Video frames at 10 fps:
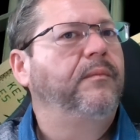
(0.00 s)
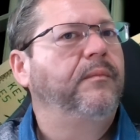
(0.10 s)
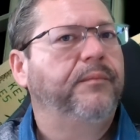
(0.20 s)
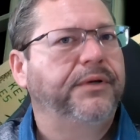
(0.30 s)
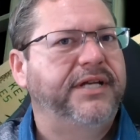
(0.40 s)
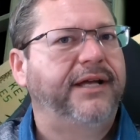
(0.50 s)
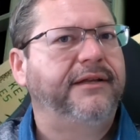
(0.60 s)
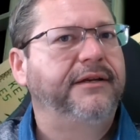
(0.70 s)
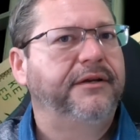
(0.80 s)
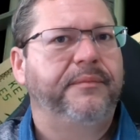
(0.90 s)

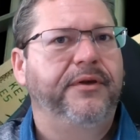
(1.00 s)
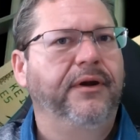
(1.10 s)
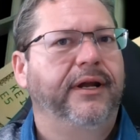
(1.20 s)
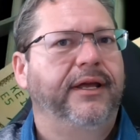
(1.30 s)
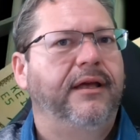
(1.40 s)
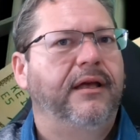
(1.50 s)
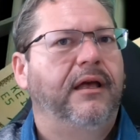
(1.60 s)
protecting the community.